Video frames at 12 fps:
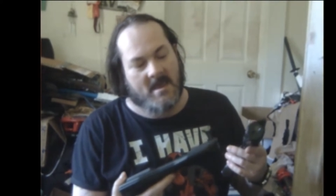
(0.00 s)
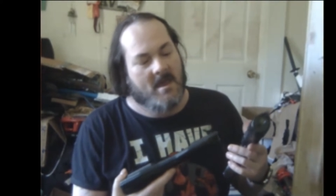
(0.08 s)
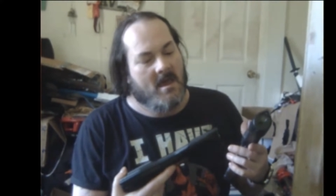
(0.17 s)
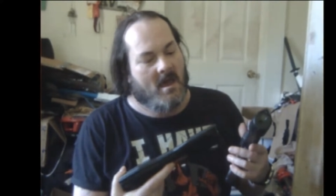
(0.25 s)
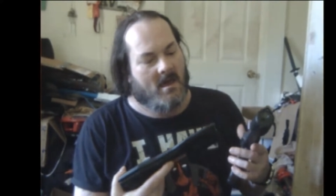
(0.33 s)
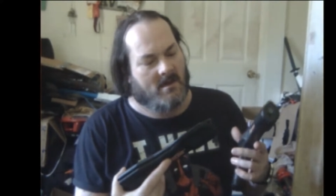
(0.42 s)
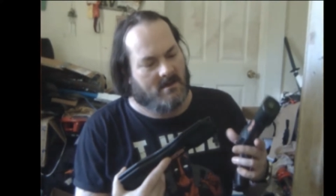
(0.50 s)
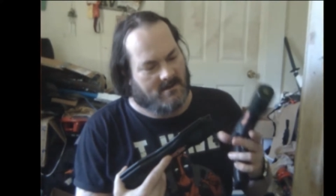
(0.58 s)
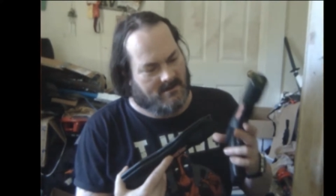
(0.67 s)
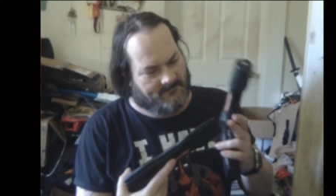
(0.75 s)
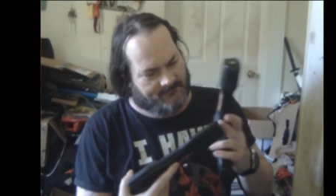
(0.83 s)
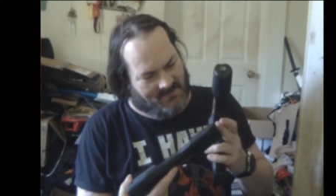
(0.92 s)

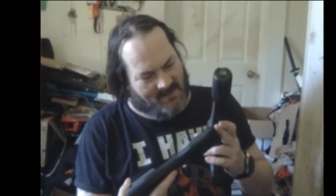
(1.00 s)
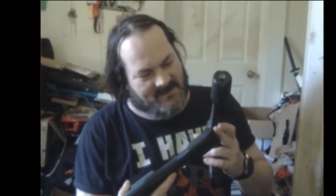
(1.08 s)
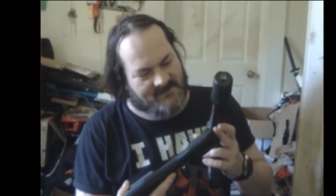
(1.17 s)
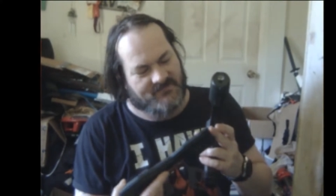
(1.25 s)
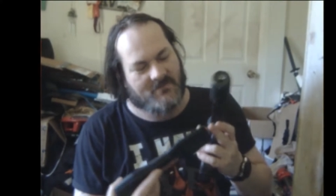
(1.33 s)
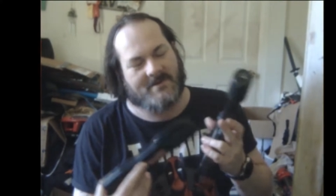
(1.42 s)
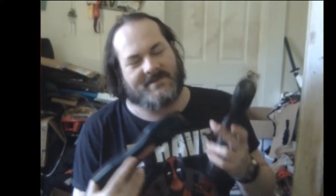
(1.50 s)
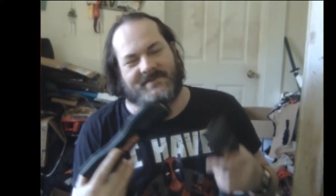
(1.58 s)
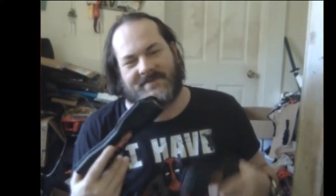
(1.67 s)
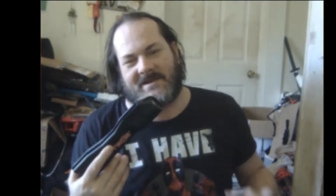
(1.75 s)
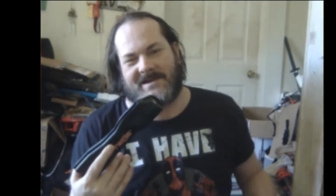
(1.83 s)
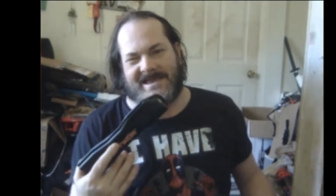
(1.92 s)
if you want to
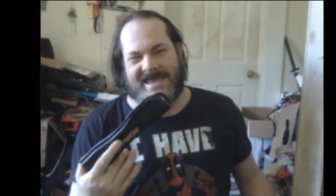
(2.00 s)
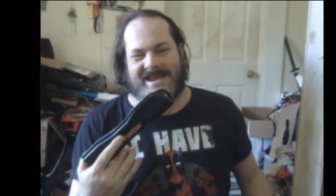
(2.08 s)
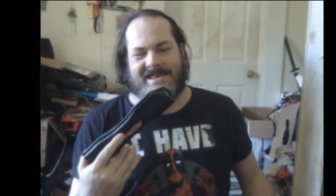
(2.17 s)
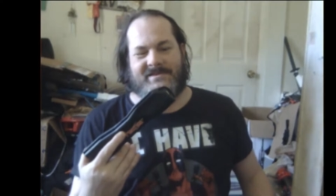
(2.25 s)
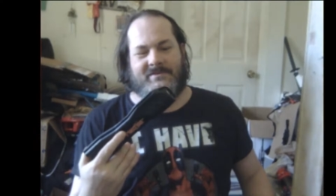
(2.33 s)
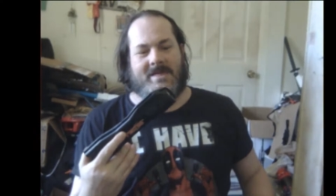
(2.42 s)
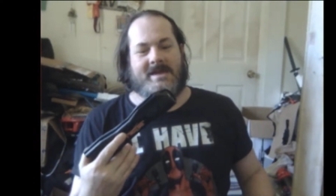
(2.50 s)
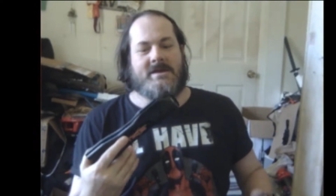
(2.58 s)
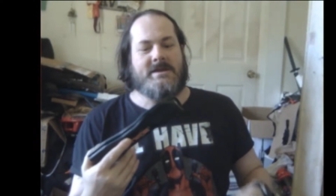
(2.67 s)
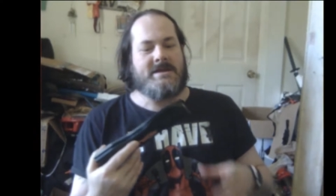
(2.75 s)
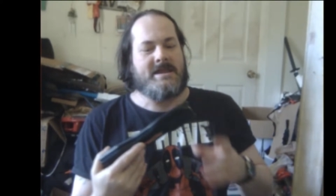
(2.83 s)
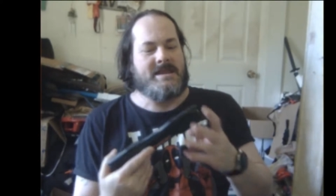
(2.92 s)
sit there and get into like a
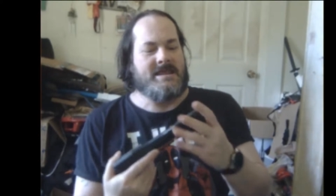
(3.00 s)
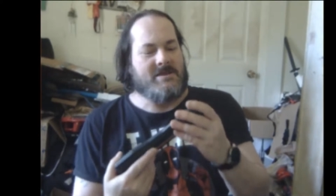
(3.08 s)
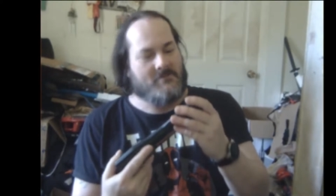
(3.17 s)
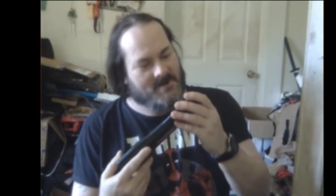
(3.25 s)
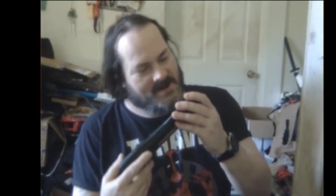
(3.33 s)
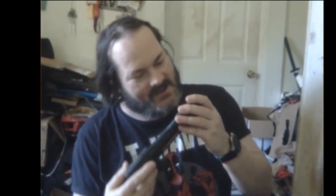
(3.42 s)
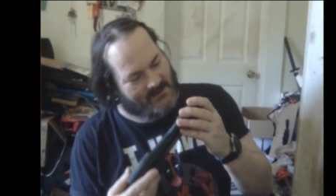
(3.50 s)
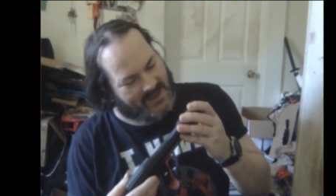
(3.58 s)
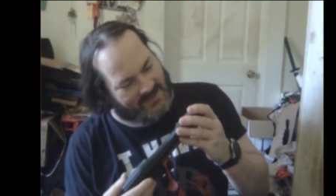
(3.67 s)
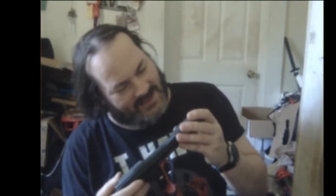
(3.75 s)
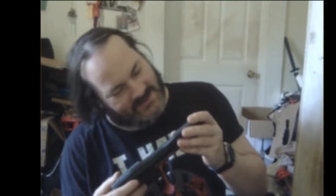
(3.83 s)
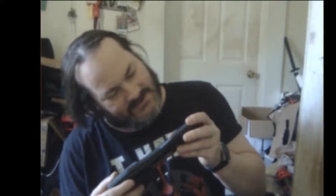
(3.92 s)
nitty gritty,
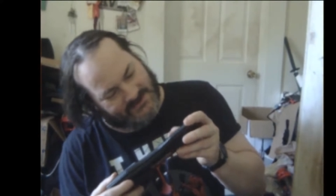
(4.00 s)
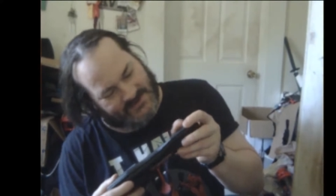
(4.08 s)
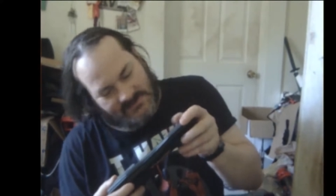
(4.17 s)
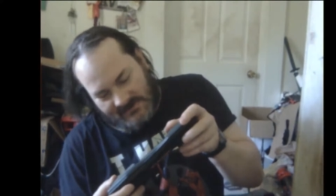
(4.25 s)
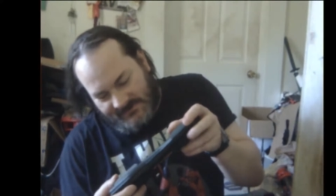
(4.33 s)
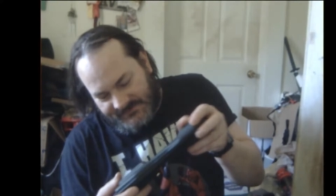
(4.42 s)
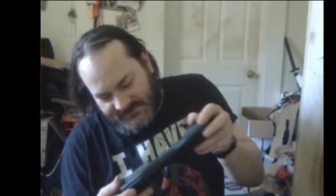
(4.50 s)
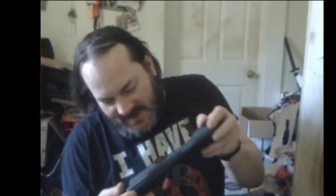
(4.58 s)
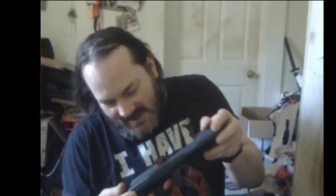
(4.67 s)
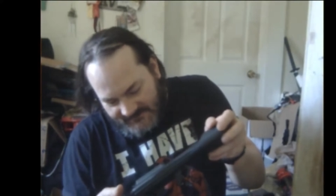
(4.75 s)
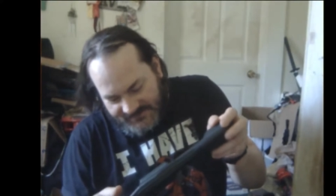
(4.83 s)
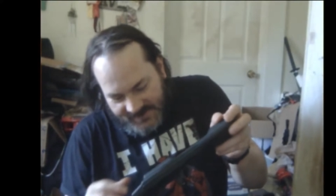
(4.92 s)
okay, like there's like little
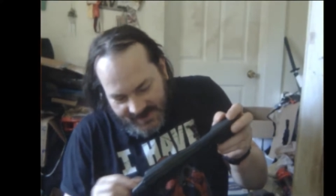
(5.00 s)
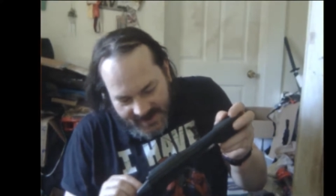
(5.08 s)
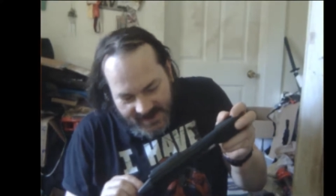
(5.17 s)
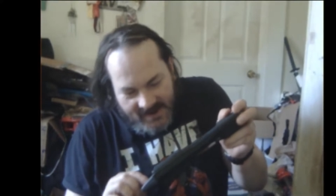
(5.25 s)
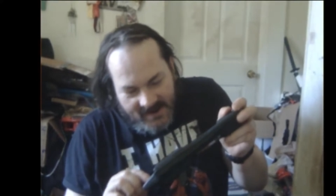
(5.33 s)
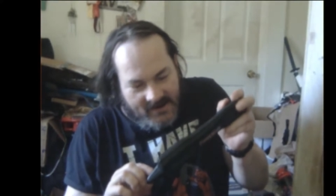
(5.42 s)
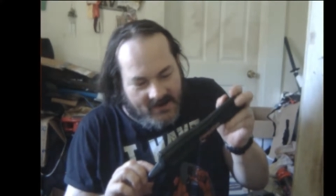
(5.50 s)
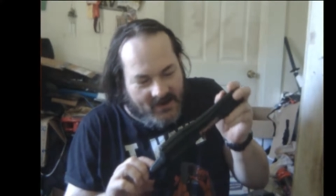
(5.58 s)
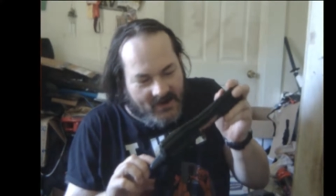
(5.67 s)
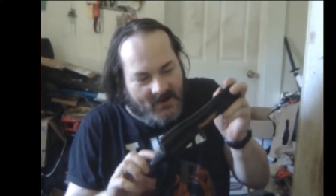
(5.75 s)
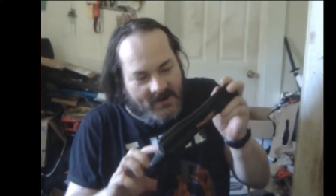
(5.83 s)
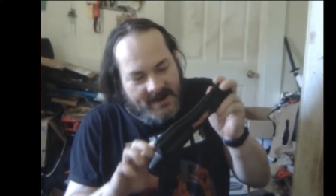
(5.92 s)
scuffs
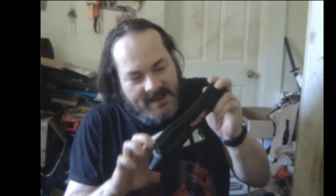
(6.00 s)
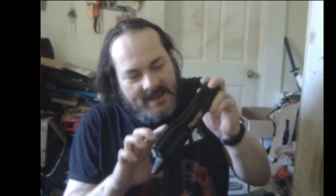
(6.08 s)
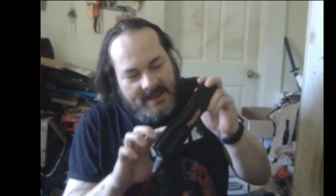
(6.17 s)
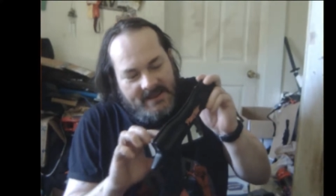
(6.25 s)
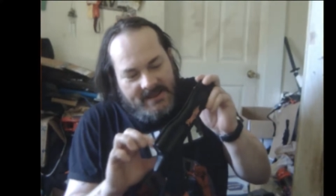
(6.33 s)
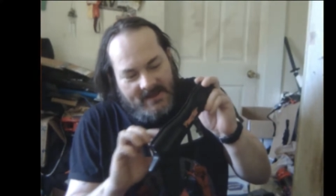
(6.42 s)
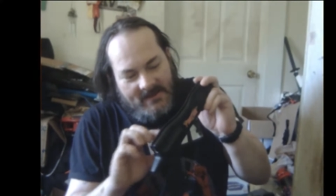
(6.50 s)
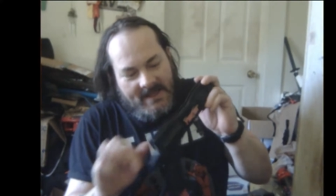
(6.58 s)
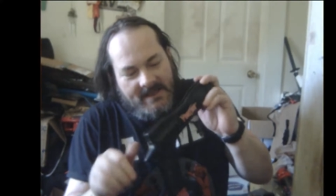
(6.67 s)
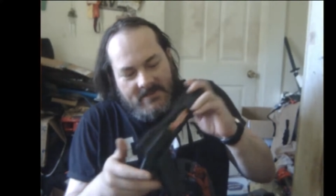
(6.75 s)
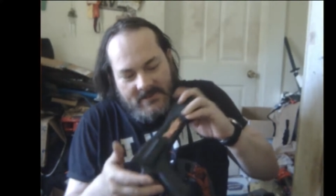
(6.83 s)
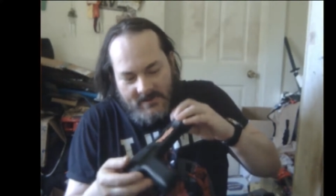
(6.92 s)
here, like a little